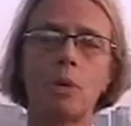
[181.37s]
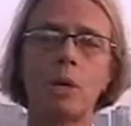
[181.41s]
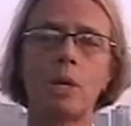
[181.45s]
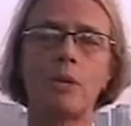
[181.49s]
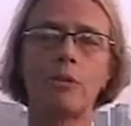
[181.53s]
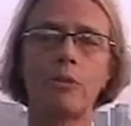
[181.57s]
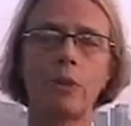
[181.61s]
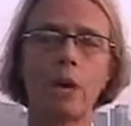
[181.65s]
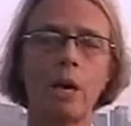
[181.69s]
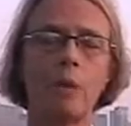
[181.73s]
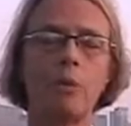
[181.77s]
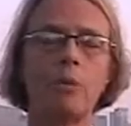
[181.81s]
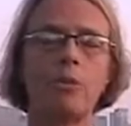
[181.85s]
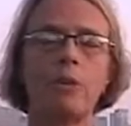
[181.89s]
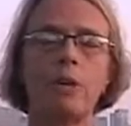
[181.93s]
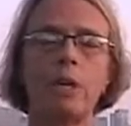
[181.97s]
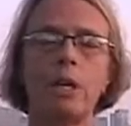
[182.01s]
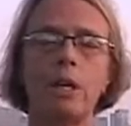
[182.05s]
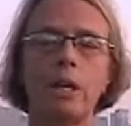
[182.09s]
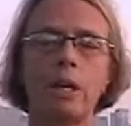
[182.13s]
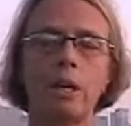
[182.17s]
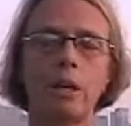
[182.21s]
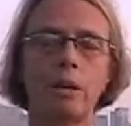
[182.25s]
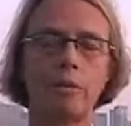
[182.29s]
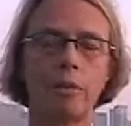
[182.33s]
was I was
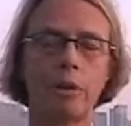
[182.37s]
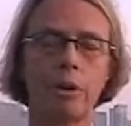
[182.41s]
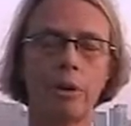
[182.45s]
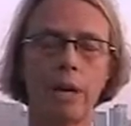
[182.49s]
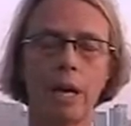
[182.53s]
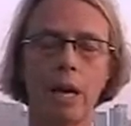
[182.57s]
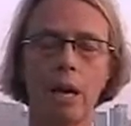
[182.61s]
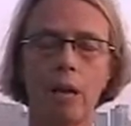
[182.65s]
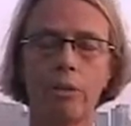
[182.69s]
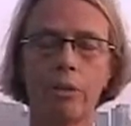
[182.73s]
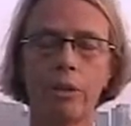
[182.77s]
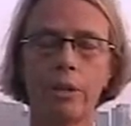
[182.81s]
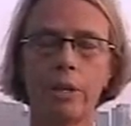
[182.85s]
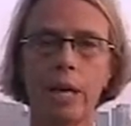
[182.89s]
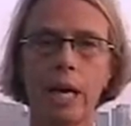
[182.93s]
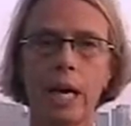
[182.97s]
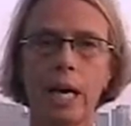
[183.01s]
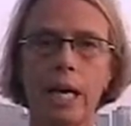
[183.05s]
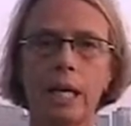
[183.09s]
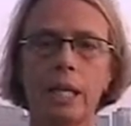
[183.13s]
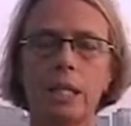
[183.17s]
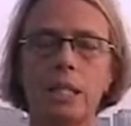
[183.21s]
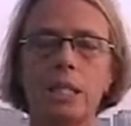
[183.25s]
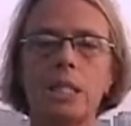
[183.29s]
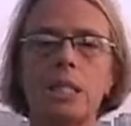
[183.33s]
eating a very healthy
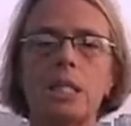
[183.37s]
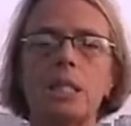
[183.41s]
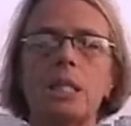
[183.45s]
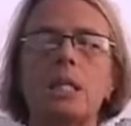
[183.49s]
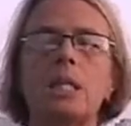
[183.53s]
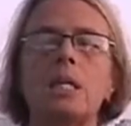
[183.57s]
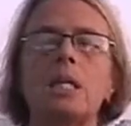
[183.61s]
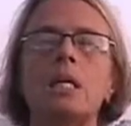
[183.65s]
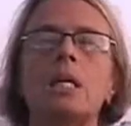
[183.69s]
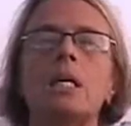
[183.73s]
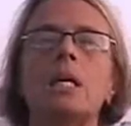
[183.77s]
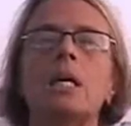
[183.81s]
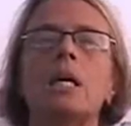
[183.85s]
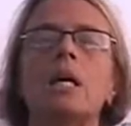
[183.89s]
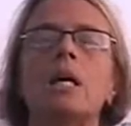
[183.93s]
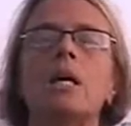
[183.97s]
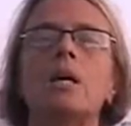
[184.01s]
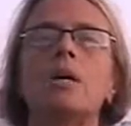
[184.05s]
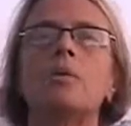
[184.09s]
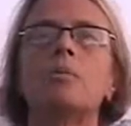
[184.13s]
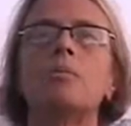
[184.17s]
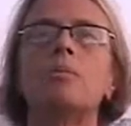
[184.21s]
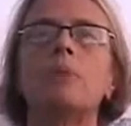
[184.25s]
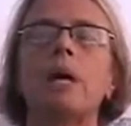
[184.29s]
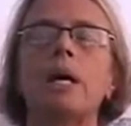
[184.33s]
diet,
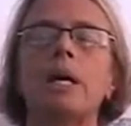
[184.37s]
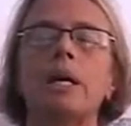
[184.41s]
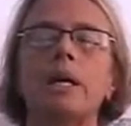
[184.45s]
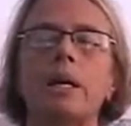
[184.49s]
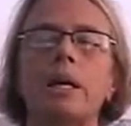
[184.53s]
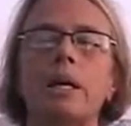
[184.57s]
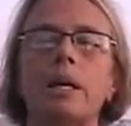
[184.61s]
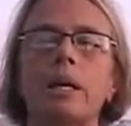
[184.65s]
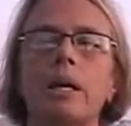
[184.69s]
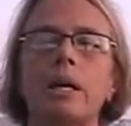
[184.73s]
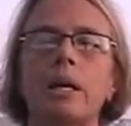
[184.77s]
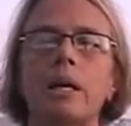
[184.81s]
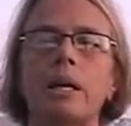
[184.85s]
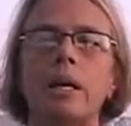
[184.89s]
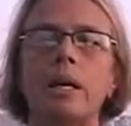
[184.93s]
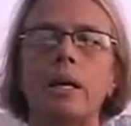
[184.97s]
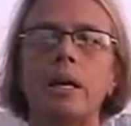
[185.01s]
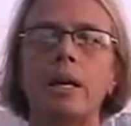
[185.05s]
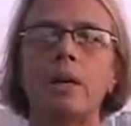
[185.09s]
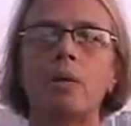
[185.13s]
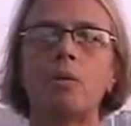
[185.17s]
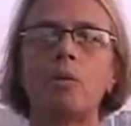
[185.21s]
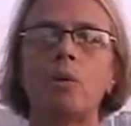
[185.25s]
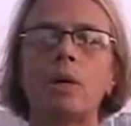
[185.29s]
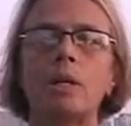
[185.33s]
but
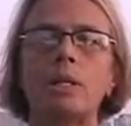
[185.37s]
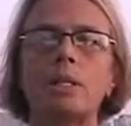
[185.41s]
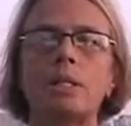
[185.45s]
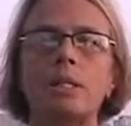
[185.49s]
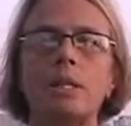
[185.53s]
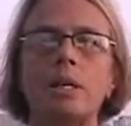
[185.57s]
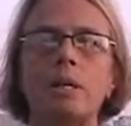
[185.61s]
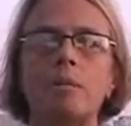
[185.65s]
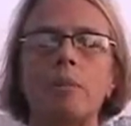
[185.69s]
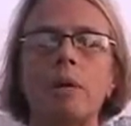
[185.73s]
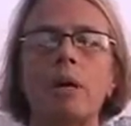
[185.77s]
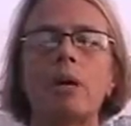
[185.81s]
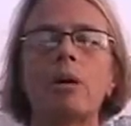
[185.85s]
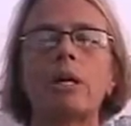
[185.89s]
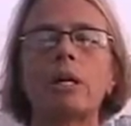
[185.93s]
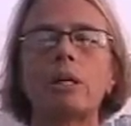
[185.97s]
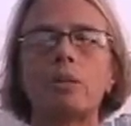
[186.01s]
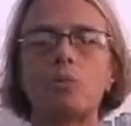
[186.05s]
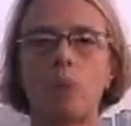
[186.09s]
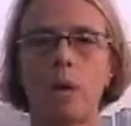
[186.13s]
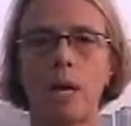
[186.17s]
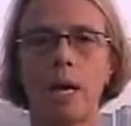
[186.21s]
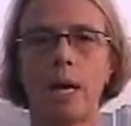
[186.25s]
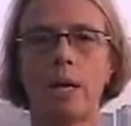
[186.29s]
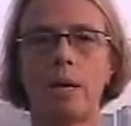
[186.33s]
it was the
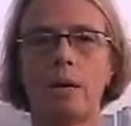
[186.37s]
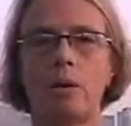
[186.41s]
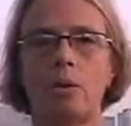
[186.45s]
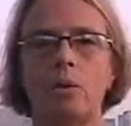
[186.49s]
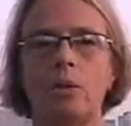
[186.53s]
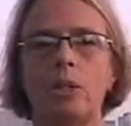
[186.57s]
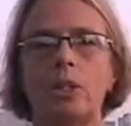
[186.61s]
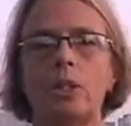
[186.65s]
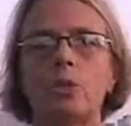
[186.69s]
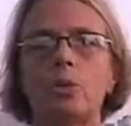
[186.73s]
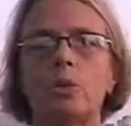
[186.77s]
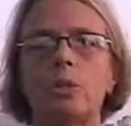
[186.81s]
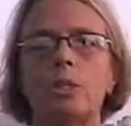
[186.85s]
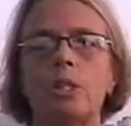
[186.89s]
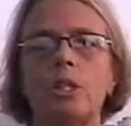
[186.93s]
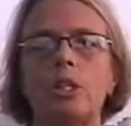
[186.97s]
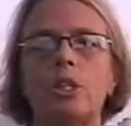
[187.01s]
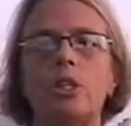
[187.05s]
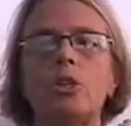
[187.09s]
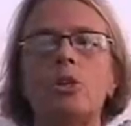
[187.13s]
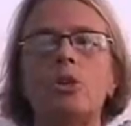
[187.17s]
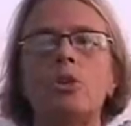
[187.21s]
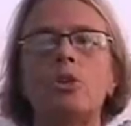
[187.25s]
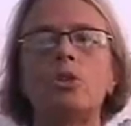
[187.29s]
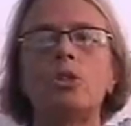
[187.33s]
American way, which was
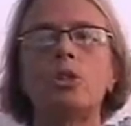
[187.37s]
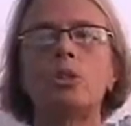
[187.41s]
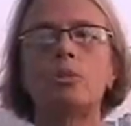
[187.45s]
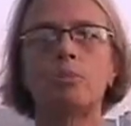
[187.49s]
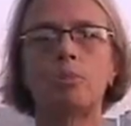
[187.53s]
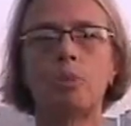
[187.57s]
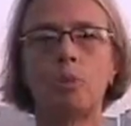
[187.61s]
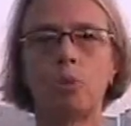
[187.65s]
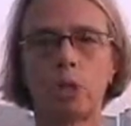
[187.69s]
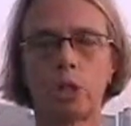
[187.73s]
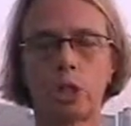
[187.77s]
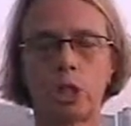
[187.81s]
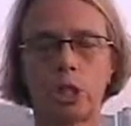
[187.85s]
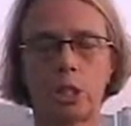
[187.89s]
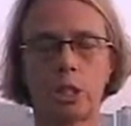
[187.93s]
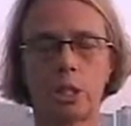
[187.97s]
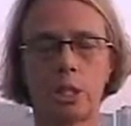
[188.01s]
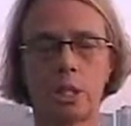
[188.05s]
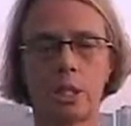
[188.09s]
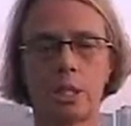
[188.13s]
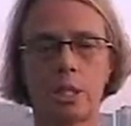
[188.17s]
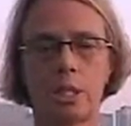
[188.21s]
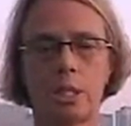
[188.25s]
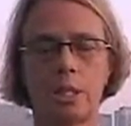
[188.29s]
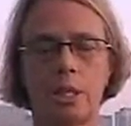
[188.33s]
huge
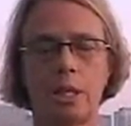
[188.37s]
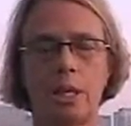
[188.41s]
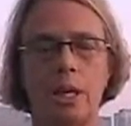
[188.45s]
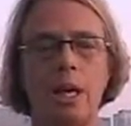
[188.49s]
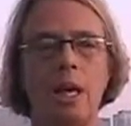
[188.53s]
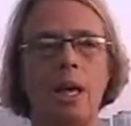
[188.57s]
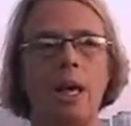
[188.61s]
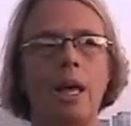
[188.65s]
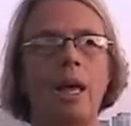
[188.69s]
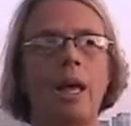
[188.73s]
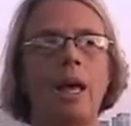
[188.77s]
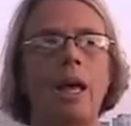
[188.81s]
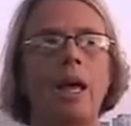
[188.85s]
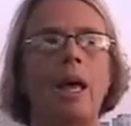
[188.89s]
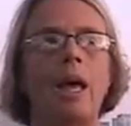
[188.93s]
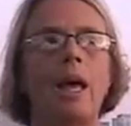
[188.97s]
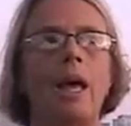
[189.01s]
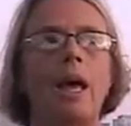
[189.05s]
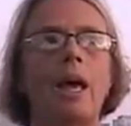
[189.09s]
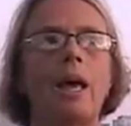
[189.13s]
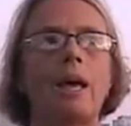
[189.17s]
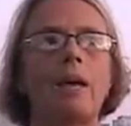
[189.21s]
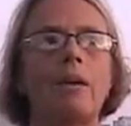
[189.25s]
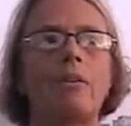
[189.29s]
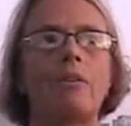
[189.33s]
portions.
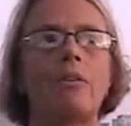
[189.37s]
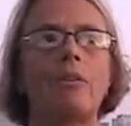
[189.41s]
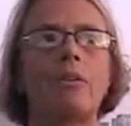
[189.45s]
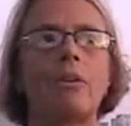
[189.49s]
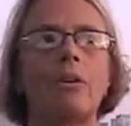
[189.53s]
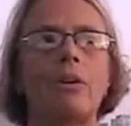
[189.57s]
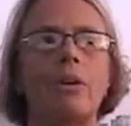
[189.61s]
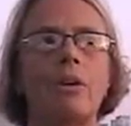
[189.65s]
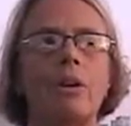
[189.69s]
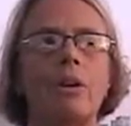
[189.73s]
And